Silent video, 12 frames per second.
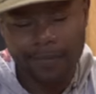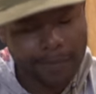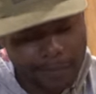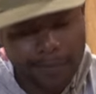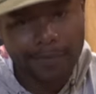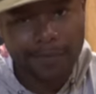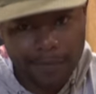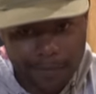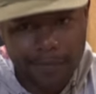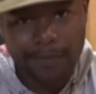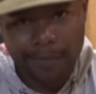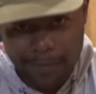
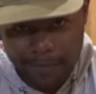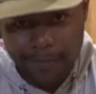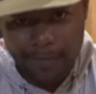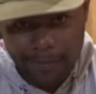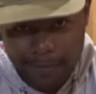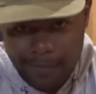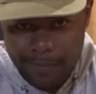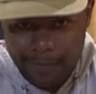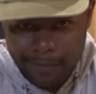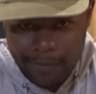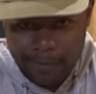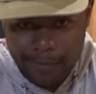
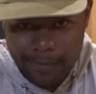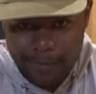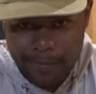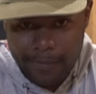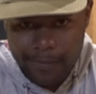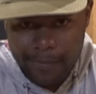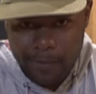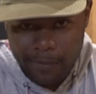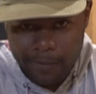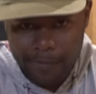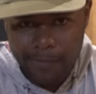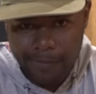
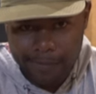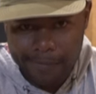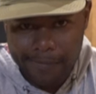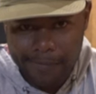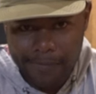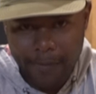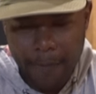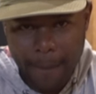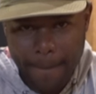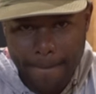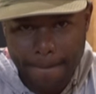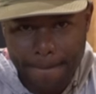
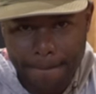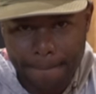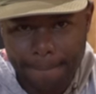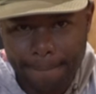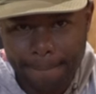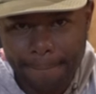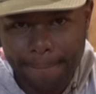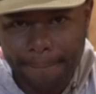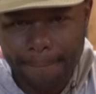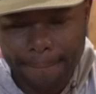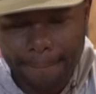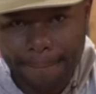
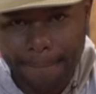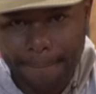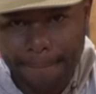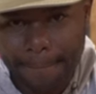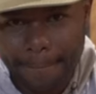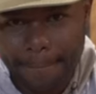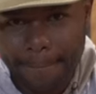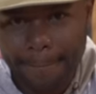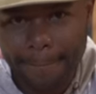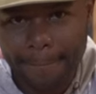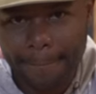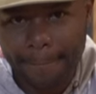
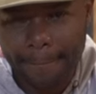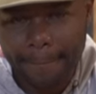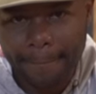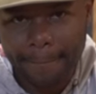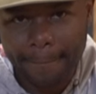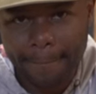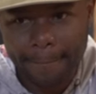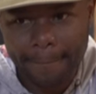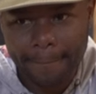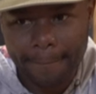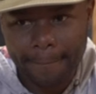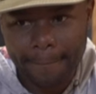
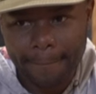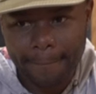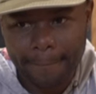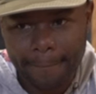This person isn't speaking.